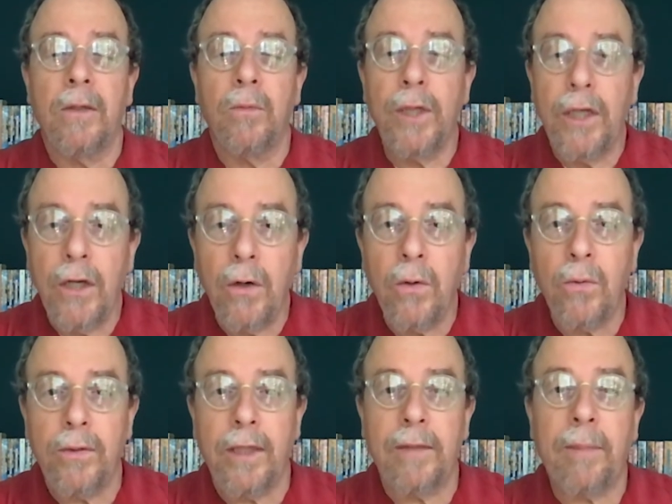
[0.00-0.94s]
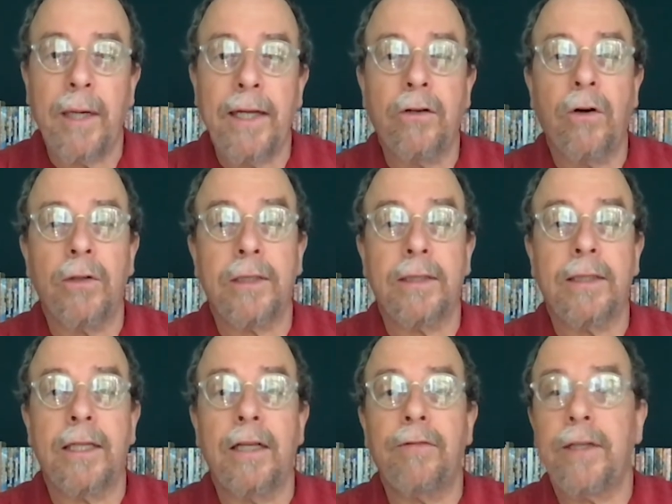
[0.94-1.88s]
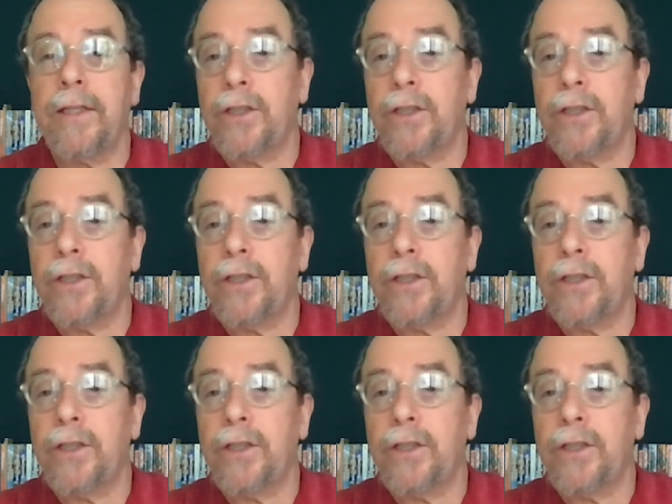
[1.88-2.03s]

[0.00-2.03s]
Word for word: We know that play causes significant